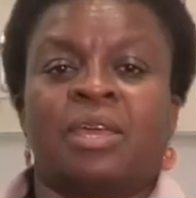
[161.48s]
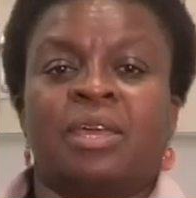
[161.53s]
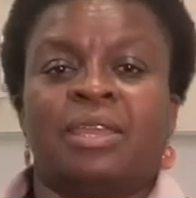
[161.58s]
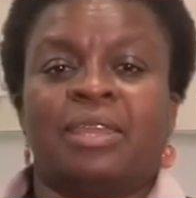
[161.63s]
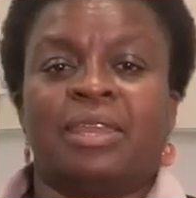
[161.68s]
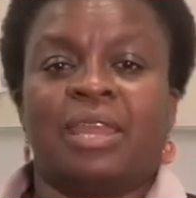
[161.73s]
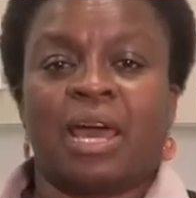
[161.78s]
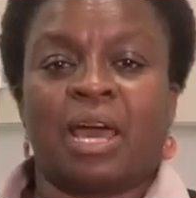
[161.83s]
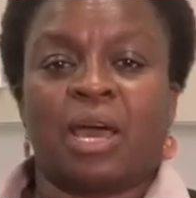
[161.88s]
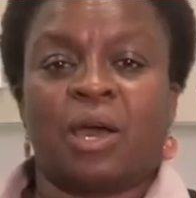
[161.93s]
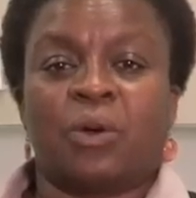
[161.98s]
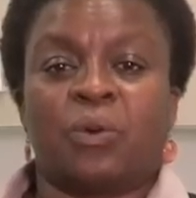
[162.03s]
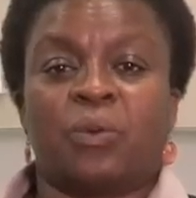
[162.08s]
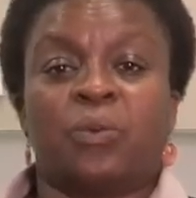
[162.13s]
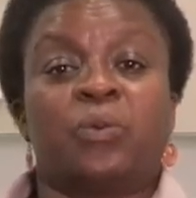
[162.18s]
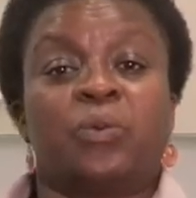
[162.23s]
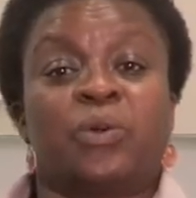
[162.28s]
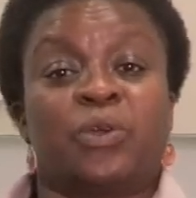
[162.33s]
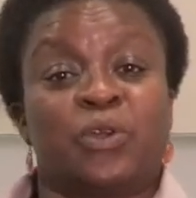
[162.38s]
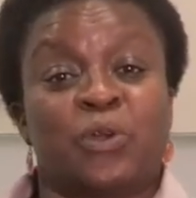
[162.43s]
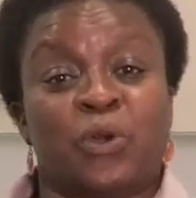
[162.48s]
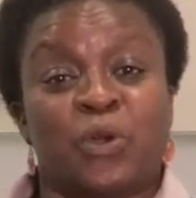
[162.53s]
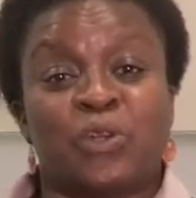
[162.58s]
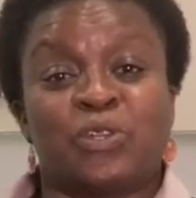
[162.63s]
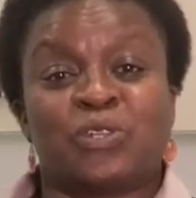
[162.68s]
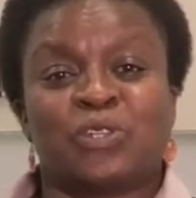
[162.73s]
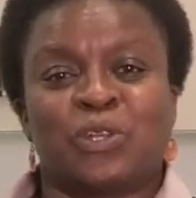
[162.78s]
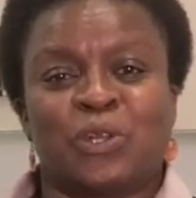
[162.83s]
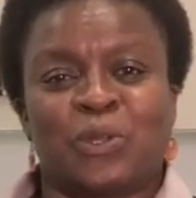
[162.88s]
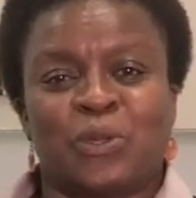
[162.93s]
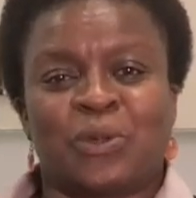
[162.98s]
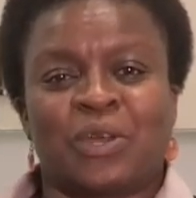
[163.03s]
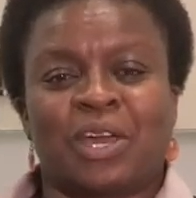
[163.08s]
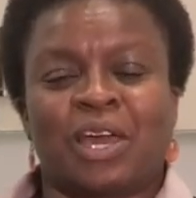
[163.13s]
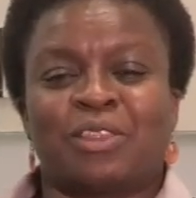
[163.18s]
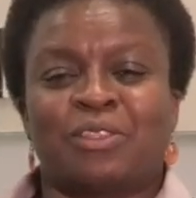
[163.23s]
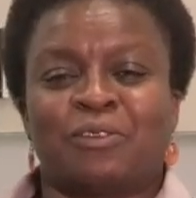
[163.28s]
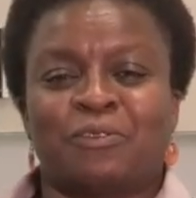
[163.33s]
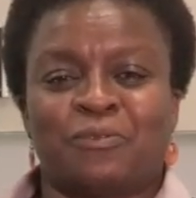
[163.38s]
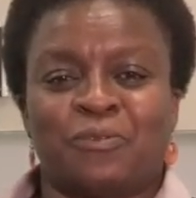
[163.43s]
Now we're going to look
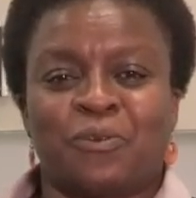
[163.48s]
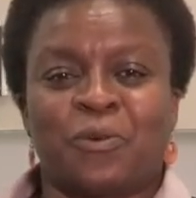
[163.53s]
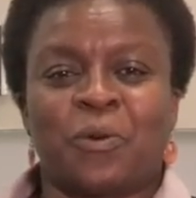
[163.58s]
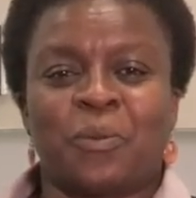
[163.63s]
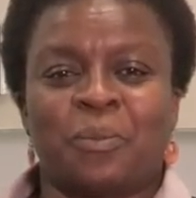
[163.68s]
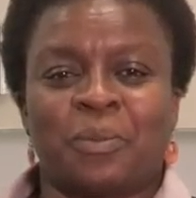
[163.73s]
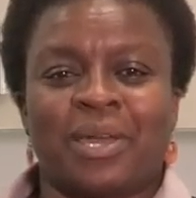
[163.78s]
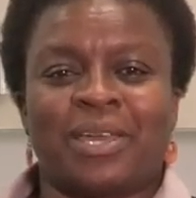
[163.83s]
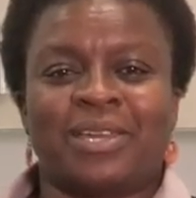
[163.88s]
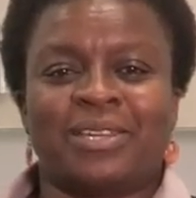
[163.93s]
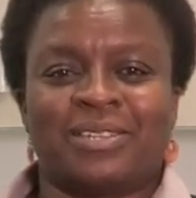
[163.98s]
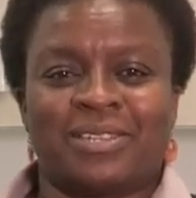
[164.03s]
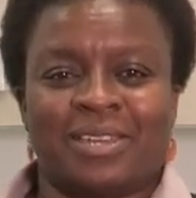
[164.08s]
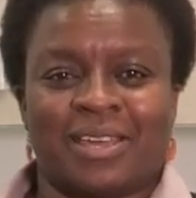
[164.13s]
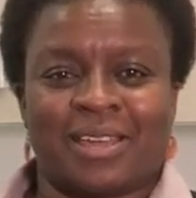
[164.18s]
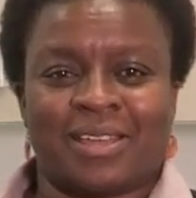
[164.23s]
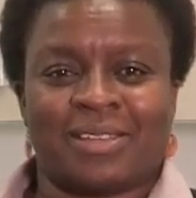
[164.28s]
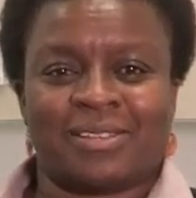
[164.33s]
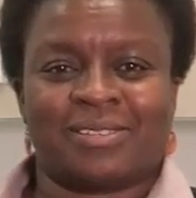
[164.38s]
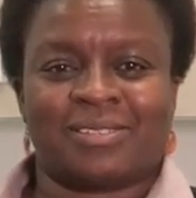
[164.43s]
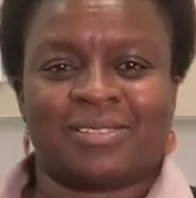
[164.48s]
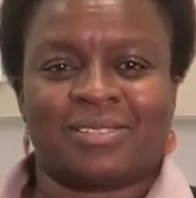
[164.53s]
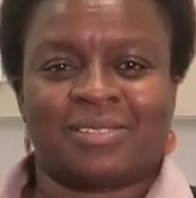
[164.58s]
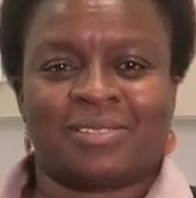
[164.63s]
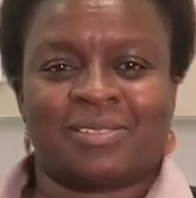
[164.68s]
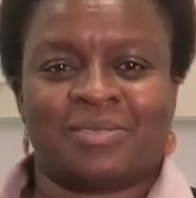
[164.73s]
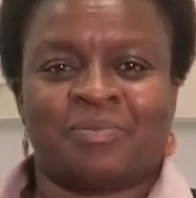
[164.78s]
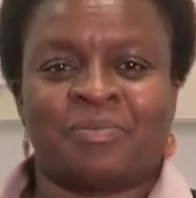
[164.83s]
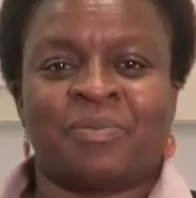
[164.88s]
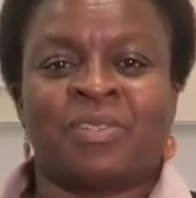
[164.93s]
at the 4 main tests.